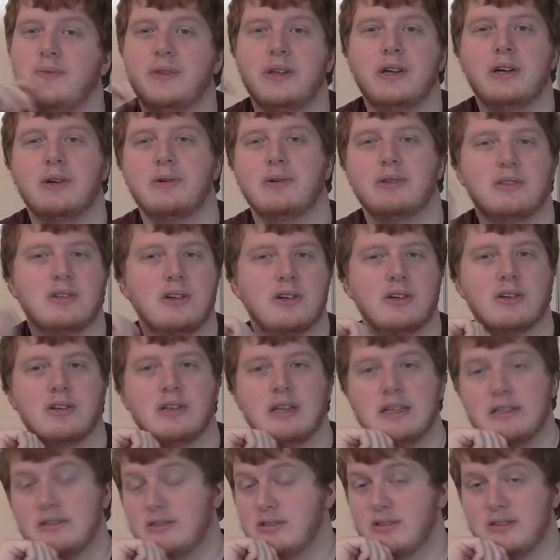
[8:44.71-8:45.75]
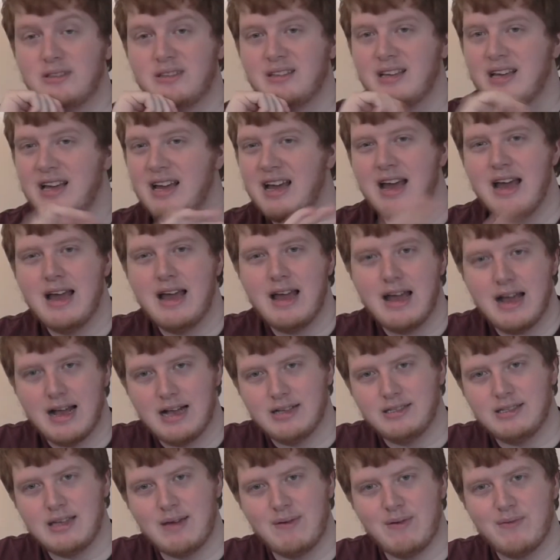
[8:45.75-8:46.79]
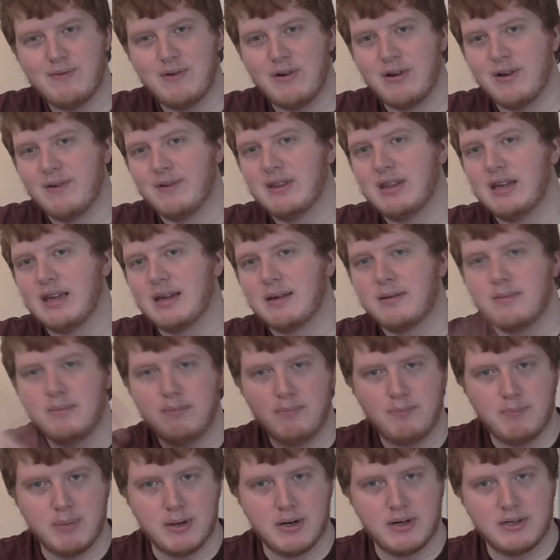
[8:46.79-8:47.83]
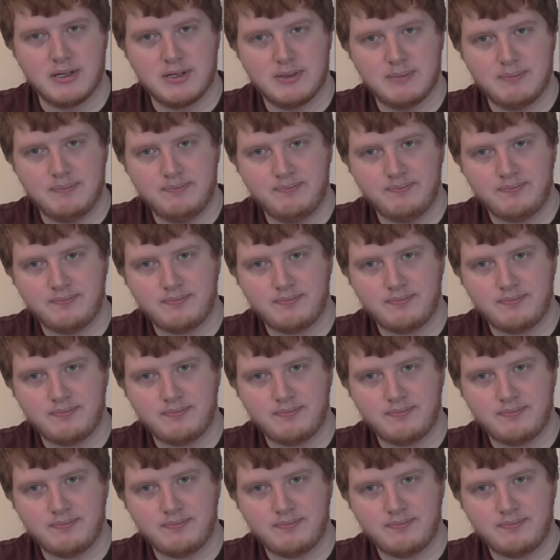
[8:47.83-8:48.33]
No, it's not. I'll save it for another thing. But